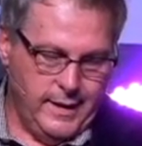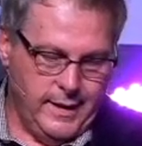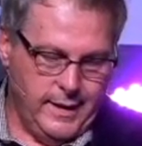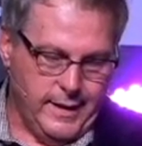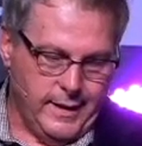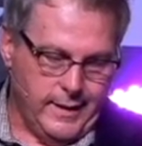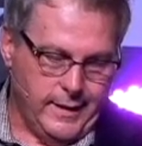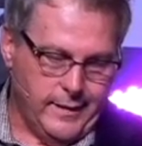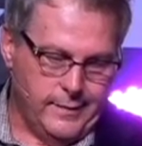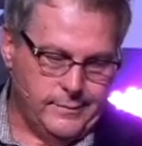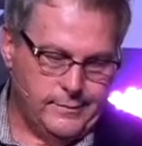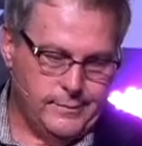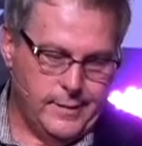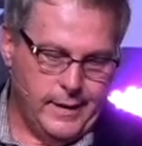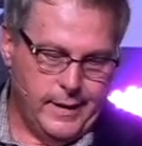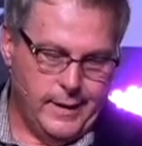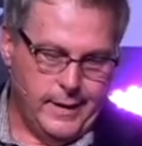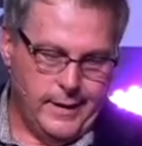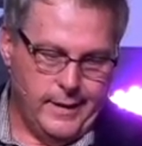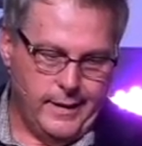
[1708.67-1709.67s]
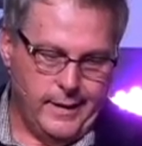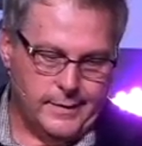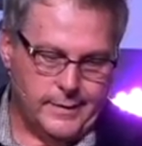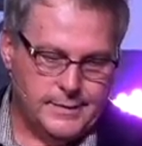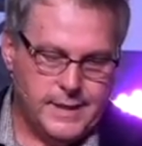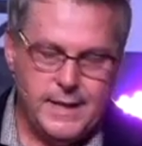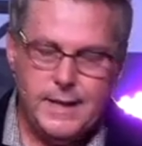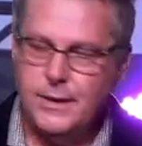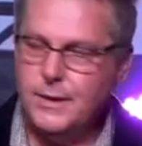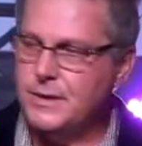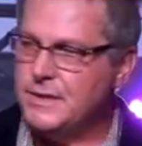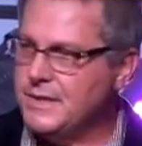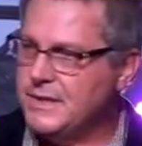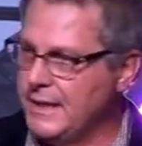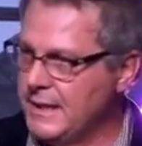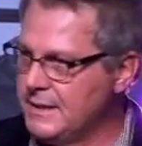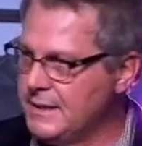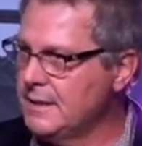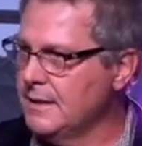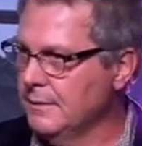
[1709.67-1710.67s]
a tier
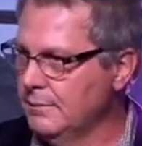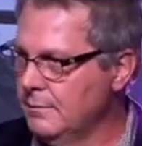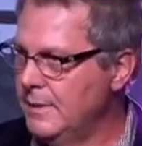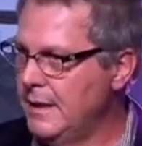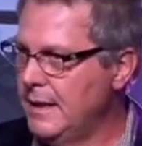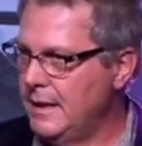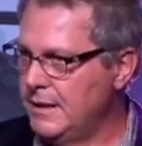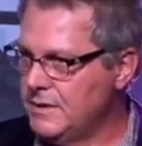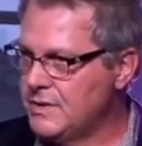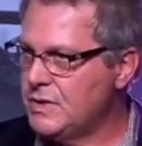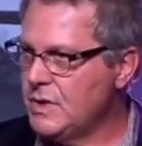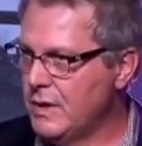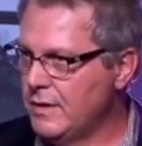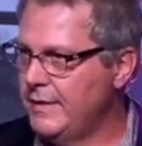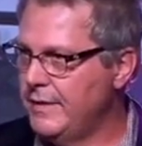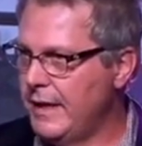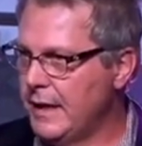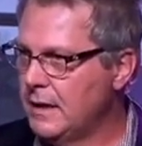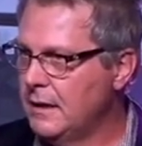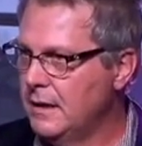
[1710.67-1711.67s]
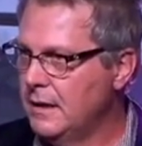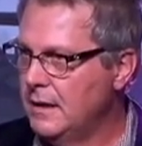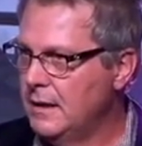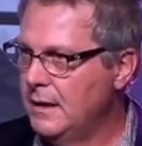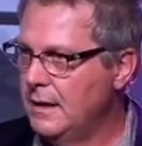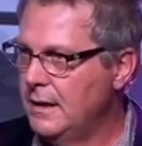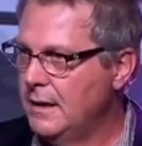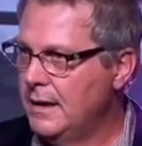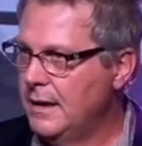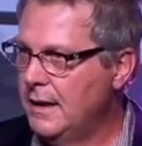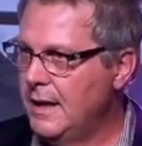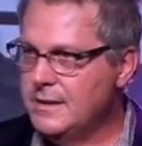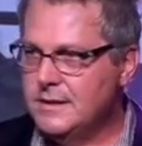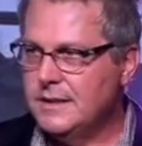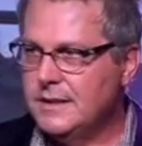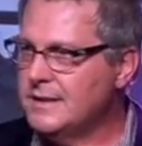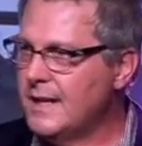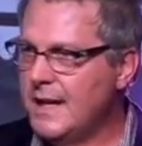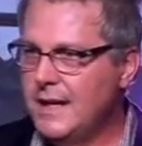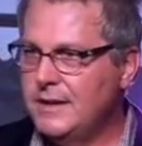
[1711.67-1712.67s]
system in serving. He's
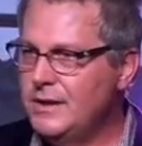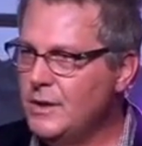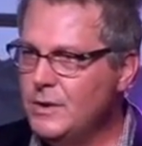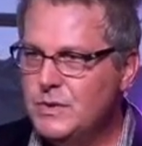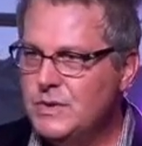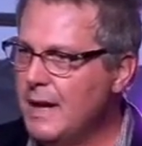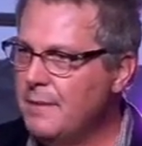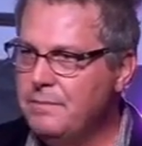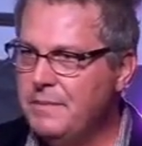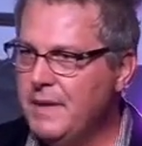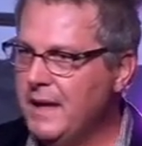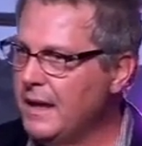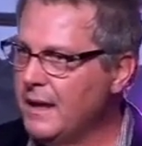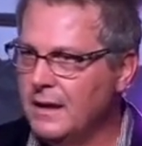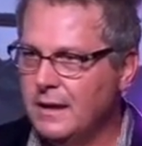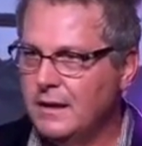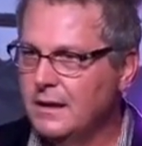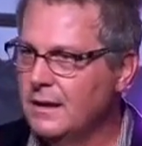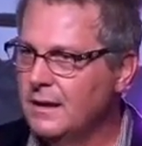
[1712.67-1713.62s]
just saying do something.